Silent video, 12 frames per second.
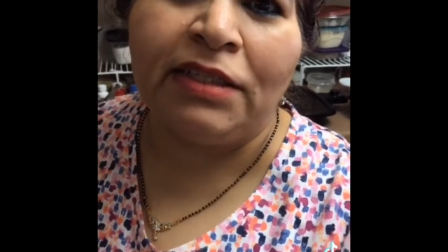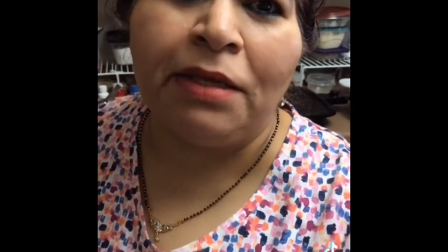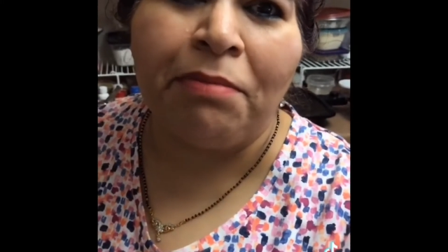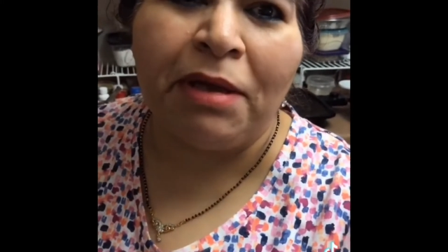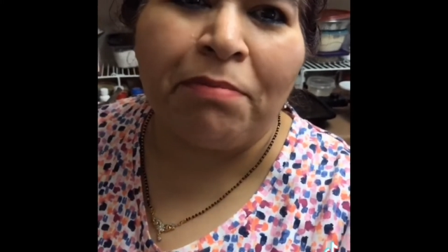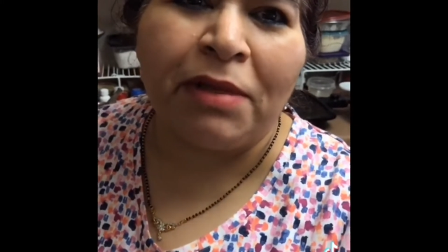
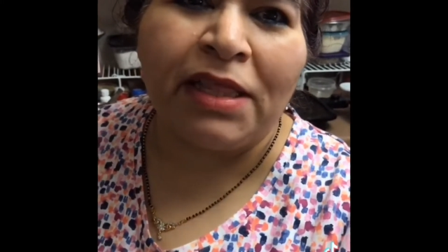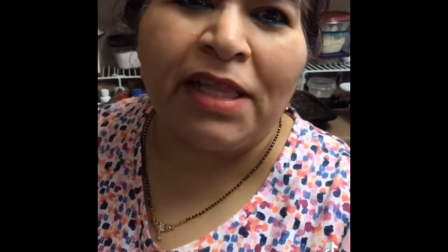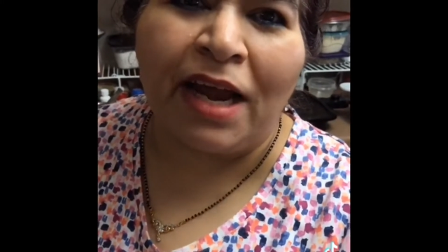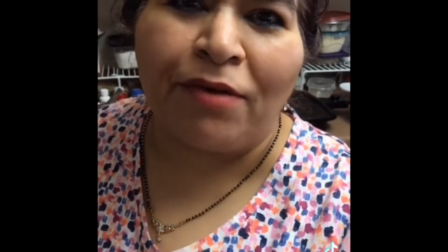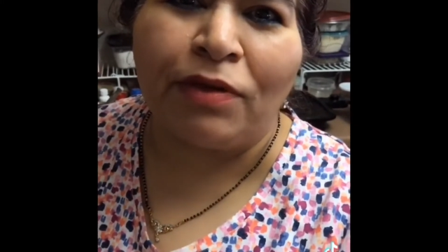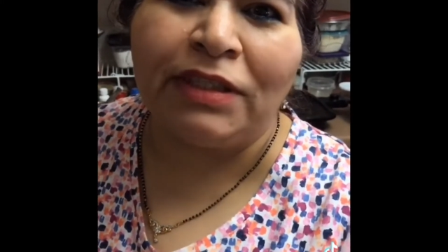people,
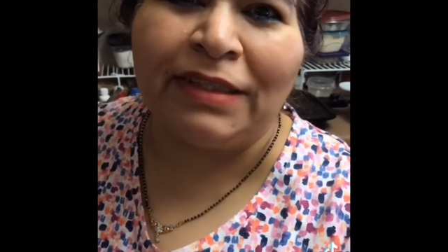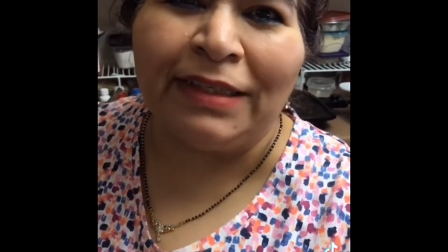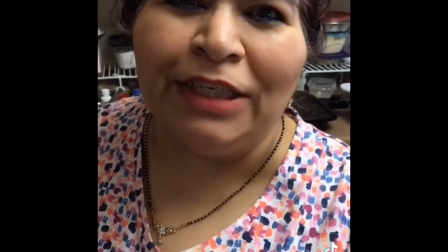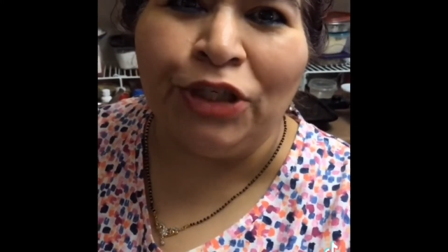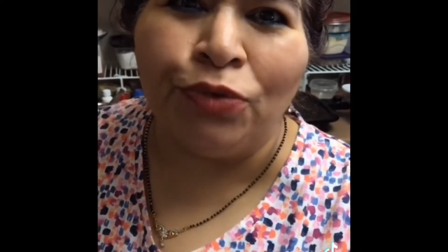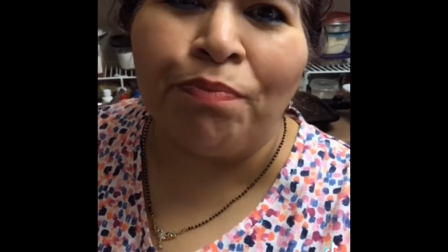that was the
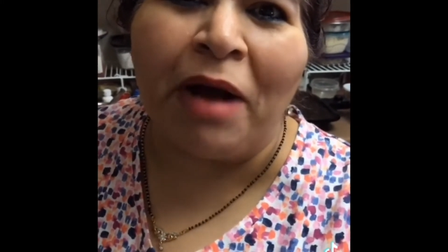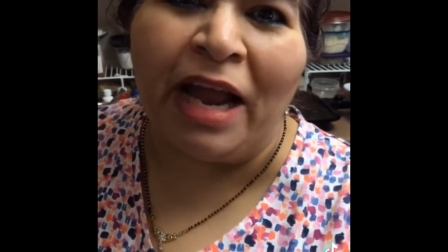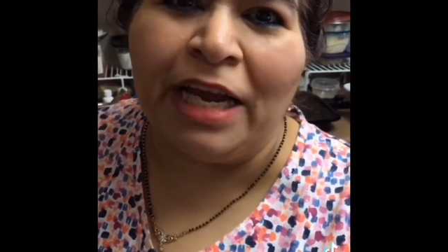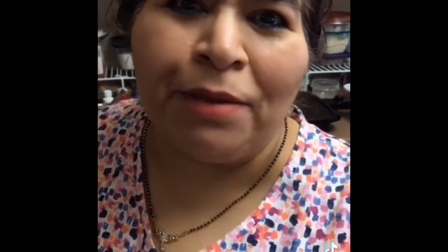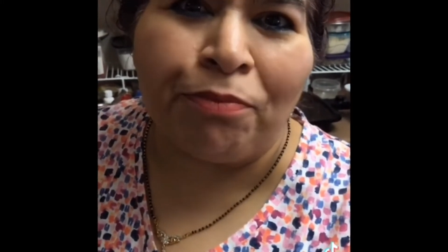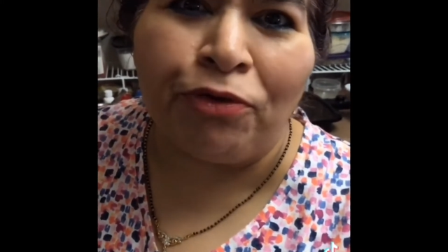new
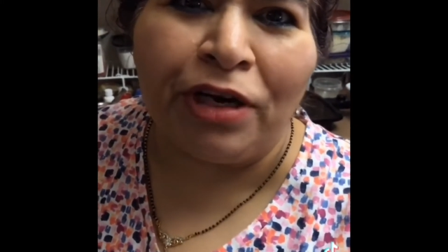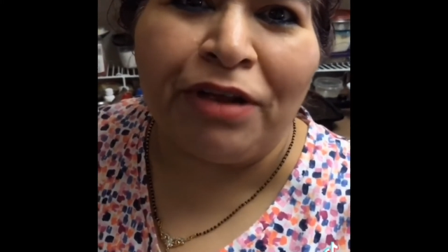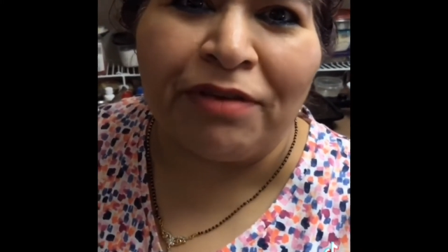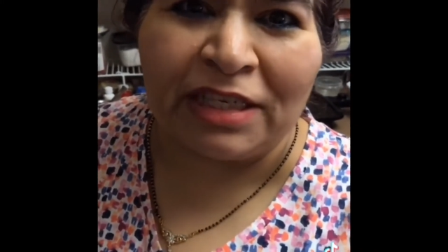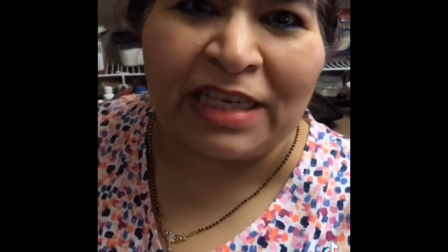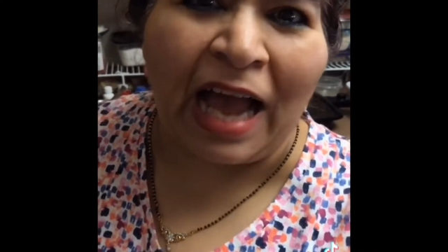Pani Puri
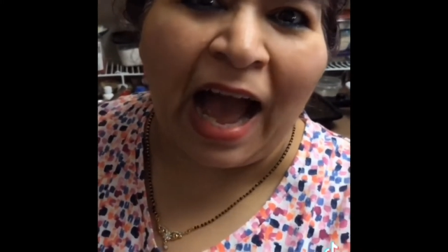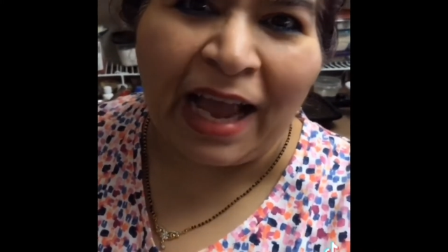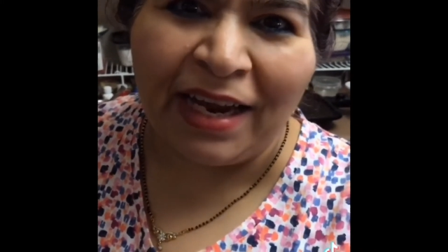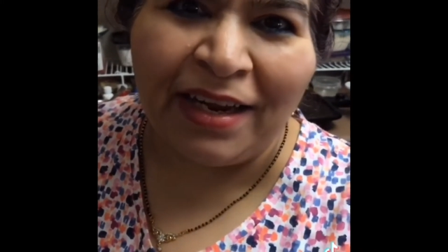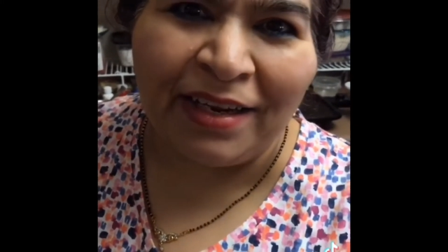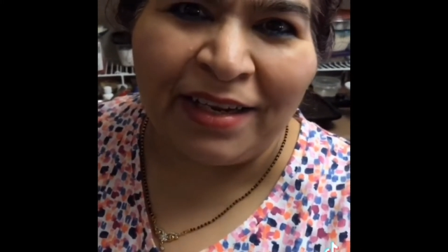which
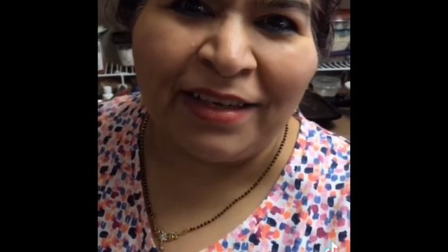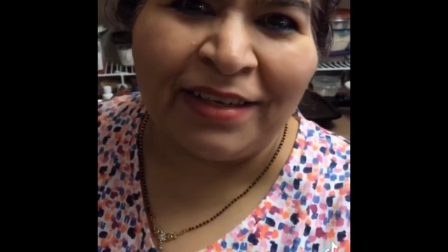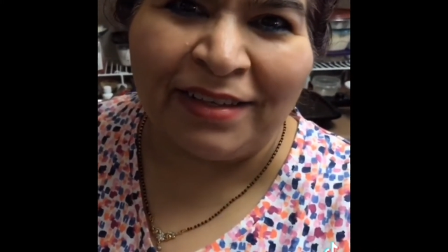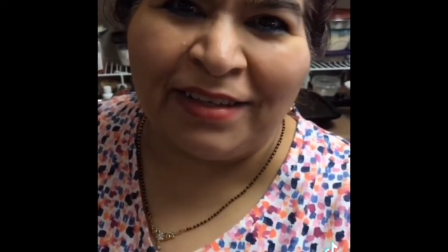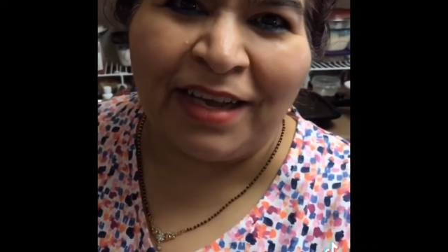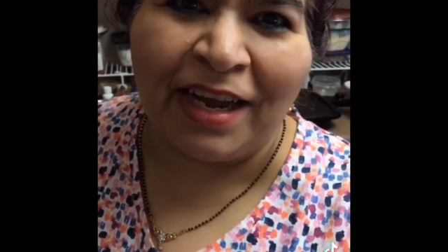I
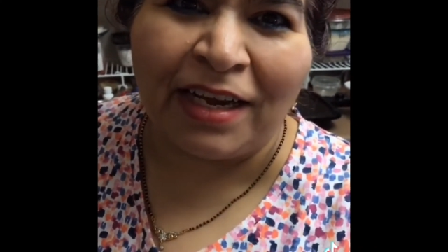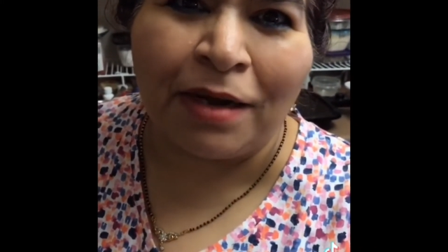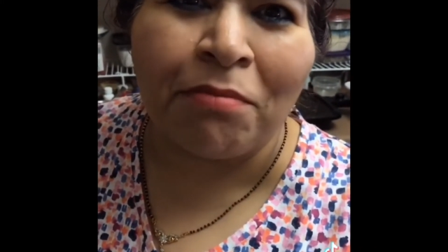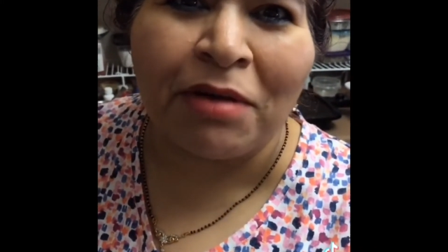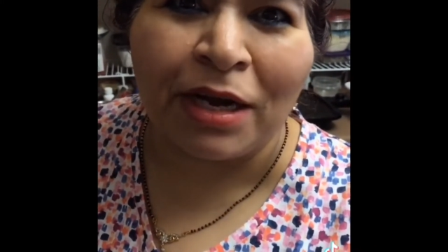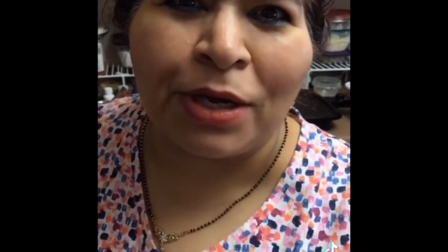
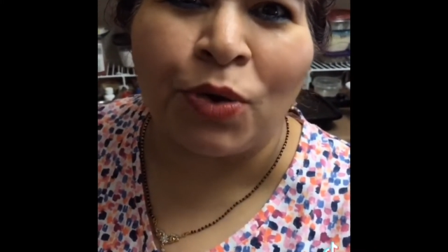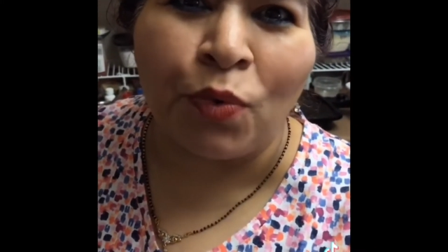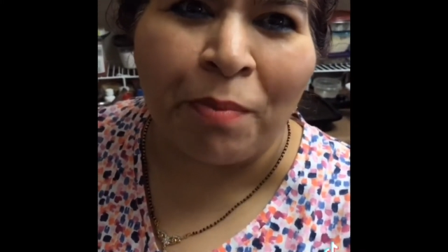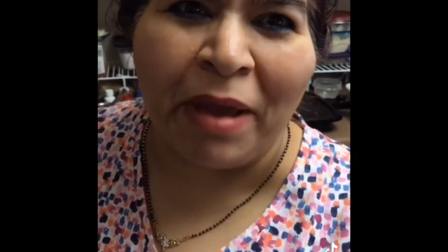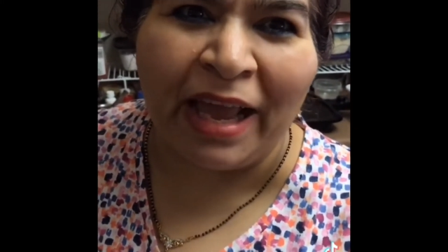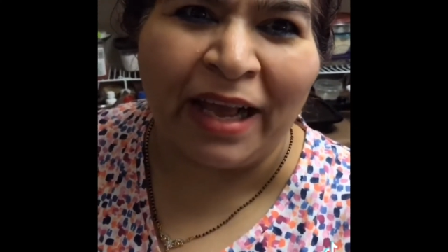attempted to
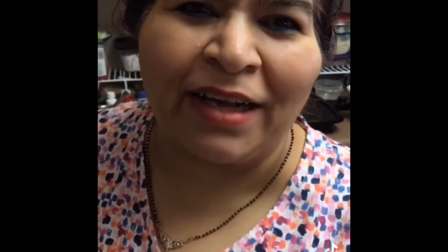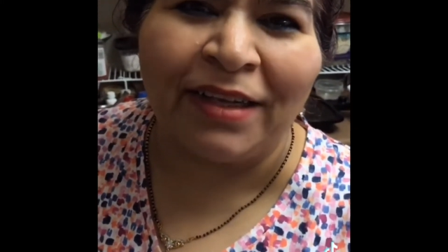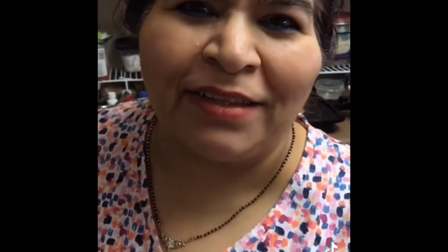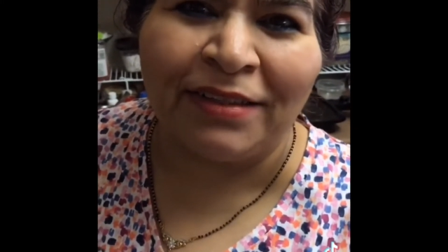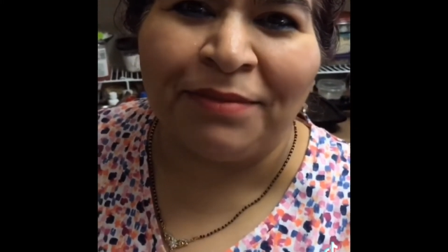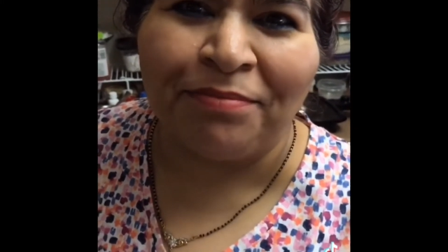make.
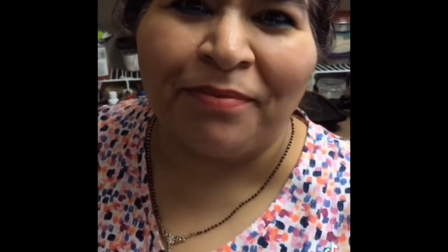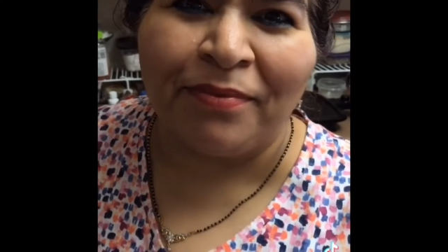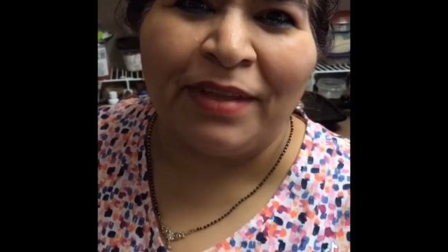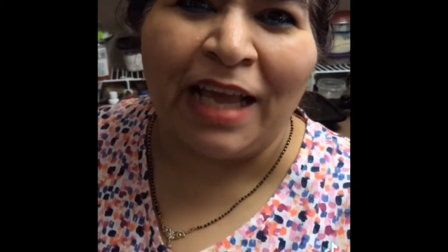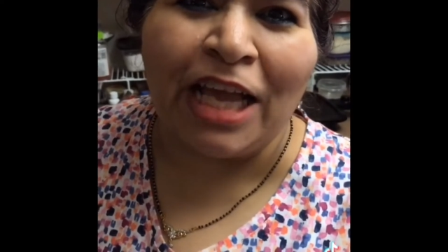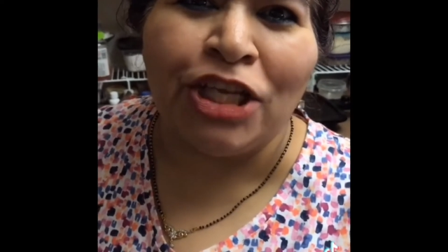
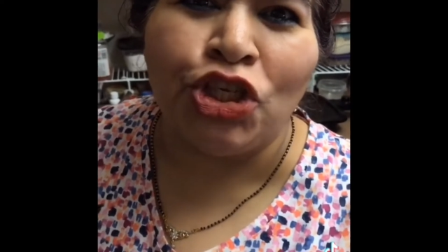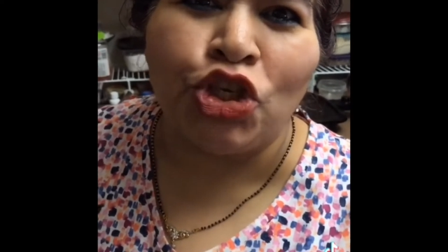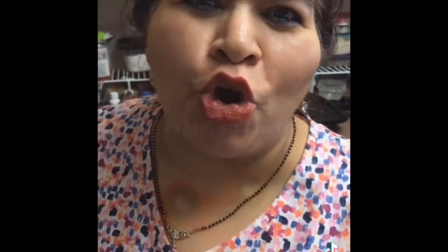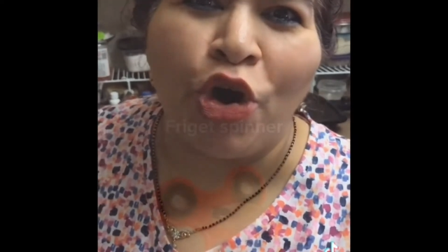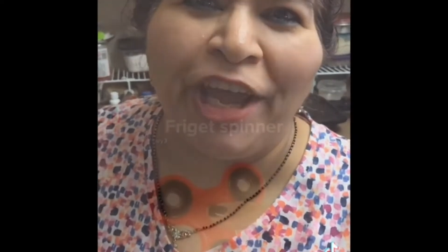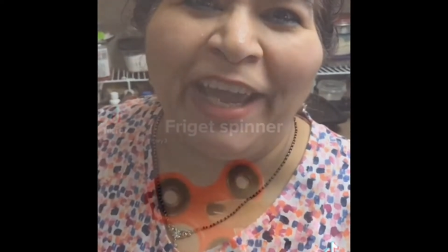
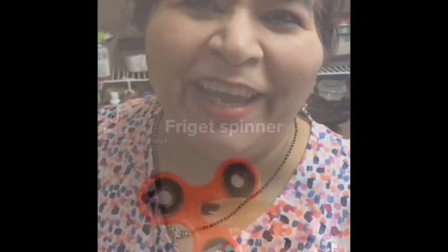Enjoy.